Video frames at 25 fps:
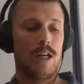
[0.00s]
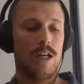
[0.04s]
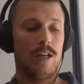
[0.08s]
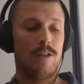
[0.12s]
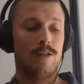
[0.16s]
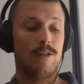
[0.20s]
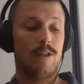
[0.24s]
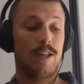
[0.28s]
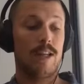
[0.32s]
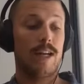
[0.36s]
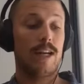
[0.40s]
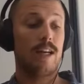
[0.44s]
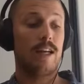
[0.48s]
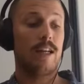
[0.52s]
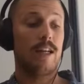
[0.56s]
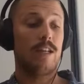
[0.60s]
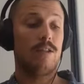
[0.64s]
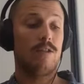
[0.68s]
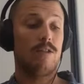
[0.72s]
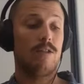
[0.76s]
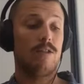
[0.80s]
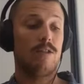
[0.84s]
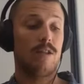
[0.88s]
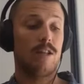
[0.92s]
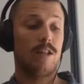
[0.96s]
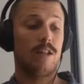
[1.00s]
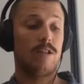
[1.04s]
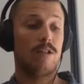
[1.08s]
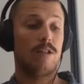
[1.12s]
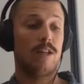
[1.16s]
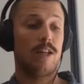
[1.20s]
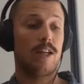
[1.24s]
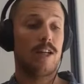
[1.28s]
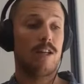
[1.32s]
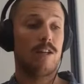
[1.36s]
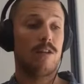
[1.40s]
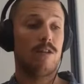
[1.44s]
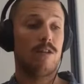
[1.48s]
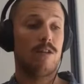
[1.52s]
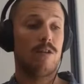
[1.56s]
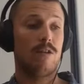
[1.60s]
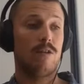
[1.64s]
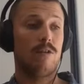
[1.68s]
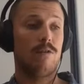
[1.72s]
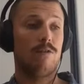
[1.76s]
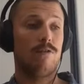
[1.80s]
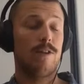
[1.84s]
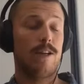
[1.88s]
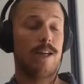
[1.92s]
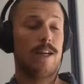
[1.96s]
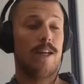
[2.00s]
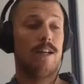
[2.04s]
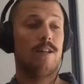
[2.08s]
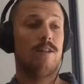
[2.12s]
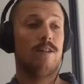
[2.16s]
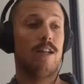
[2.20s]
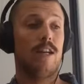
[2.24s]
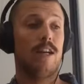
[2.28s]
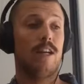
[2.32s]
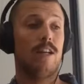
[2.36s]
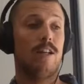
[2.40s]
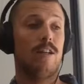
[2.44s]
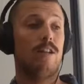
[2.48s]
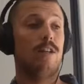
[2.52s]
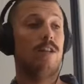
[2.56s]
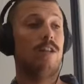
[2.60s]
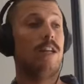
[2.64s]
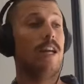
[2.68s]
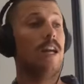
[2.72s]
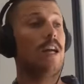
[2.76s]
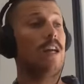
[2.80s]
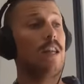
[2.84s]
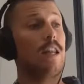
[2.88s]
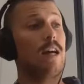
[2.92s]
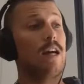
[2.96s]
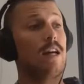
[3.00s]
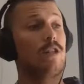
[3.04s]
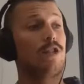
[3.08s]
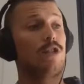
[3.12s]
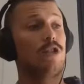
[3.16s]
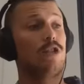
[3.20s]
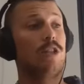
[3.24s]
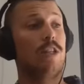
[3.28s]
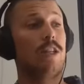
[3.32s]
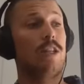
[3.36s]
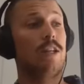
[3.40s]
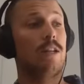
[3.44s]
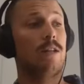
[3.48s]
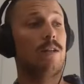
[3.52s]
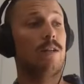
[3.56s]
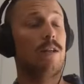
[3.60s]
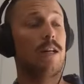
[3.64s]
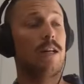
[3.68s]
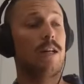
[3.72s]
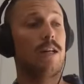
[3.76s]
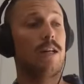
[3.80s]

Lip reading: so that is an exciting new phase. And yeah, last year,